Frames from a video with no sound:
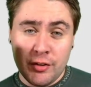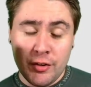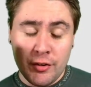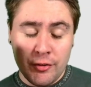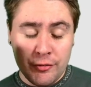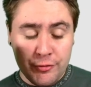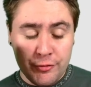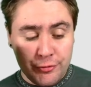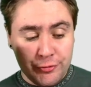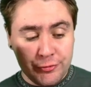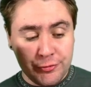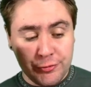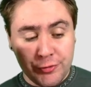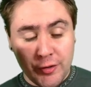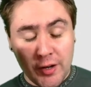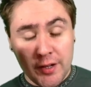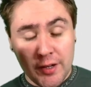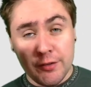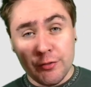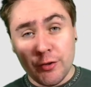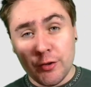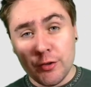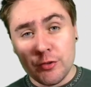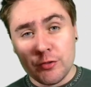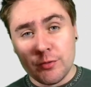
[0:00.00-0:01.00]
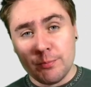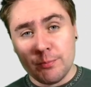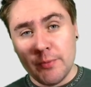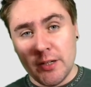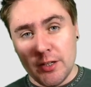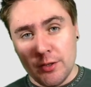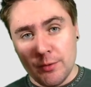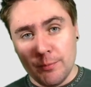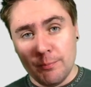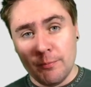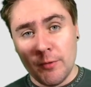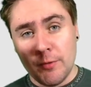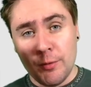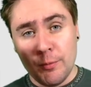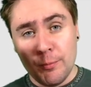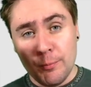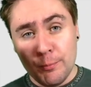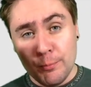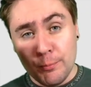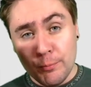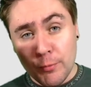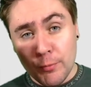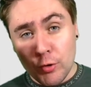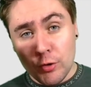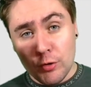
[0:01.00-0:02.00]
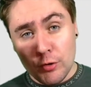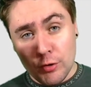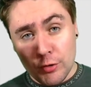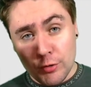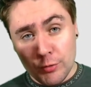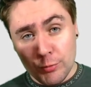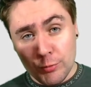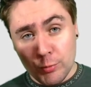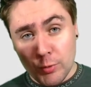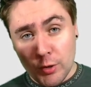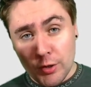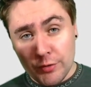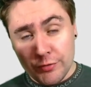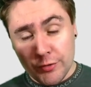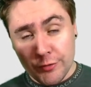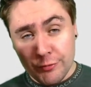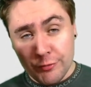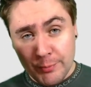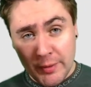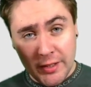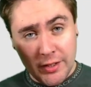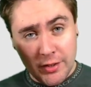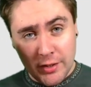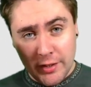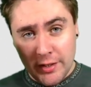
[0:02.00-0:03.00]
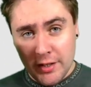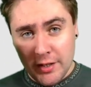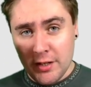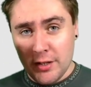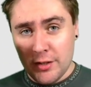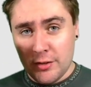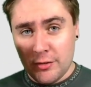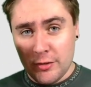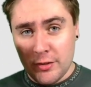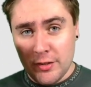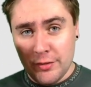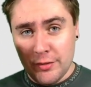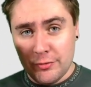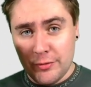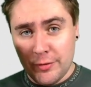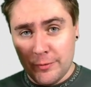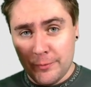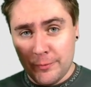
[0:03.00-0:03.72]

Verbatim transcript: five hundred million more worth of Midnight aircraft.